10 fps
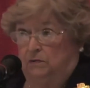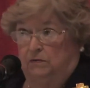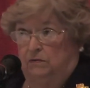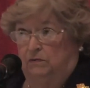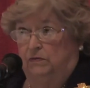
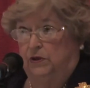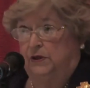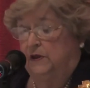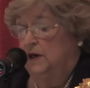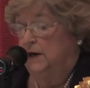time,
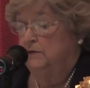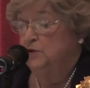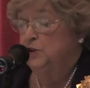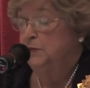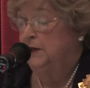really, that
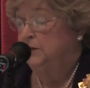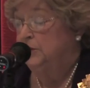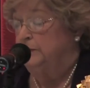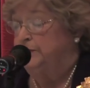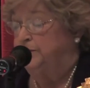I ever
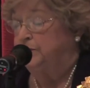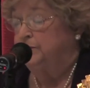spent.